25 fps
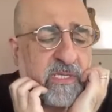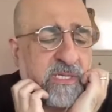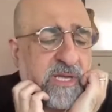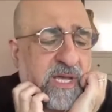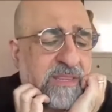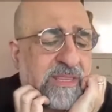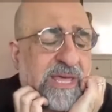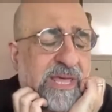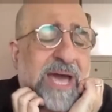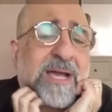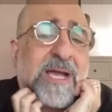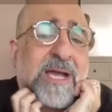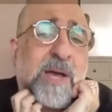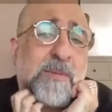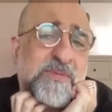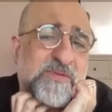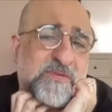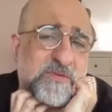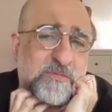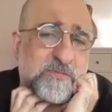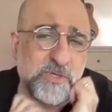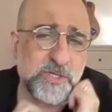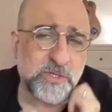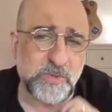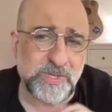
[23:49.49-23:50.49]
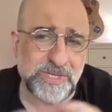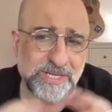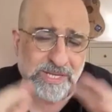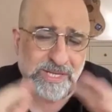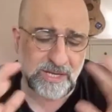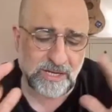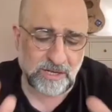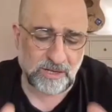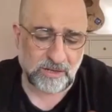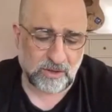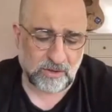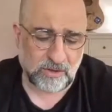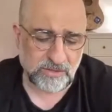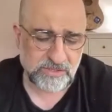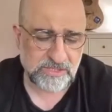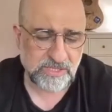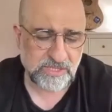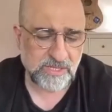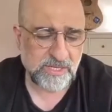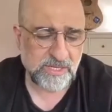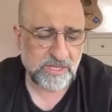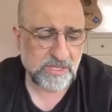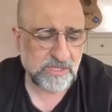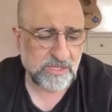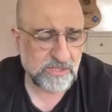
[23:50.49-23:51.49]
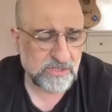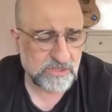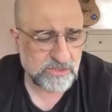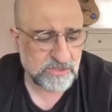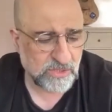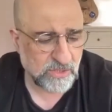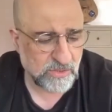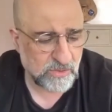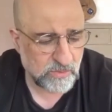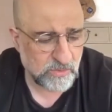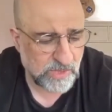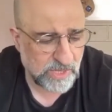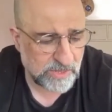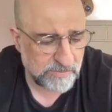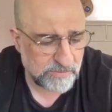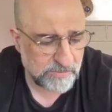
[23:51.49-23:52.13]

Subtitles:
And that comes from doing it a lot. So,